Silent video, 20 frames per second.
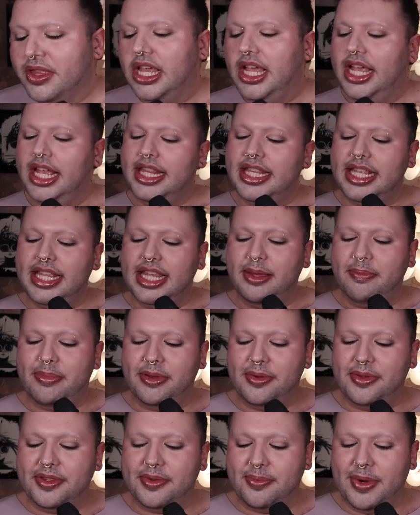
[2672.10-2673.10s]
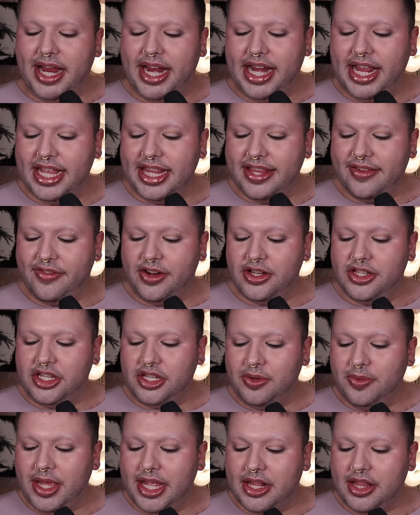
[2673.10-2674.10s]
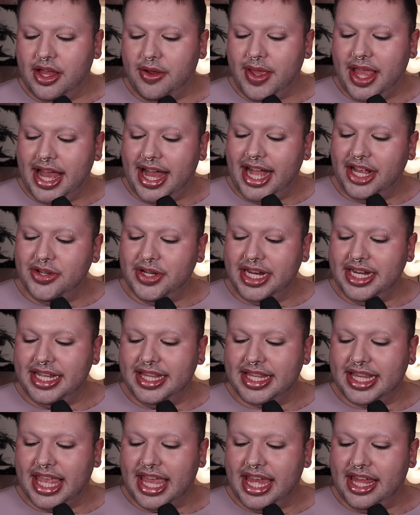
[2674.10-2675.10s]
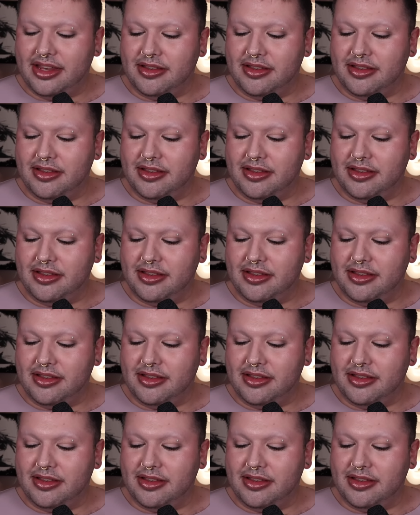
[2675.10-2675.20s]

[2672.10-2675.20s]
Instantly boosts radiance for dewy, glowy, hydrated skin.